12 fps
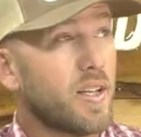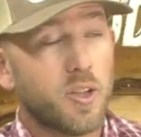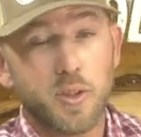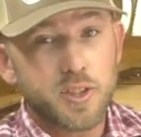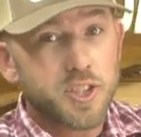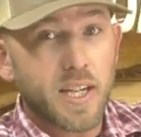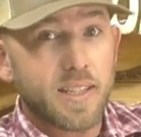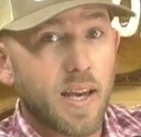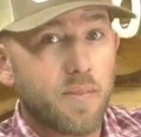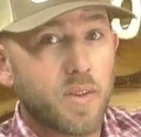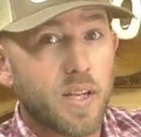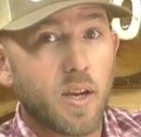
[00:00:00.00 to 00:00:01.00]
You can check
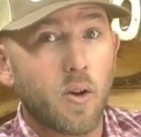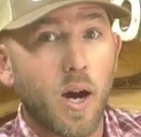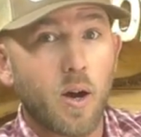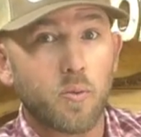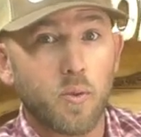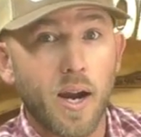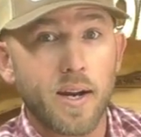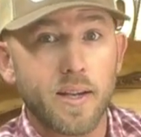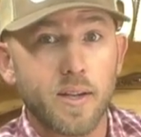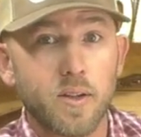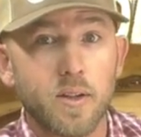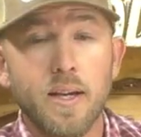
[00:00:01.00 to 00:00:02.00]
that video out right
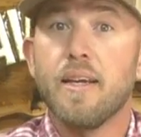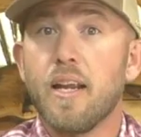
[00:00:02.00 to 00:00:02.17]
here.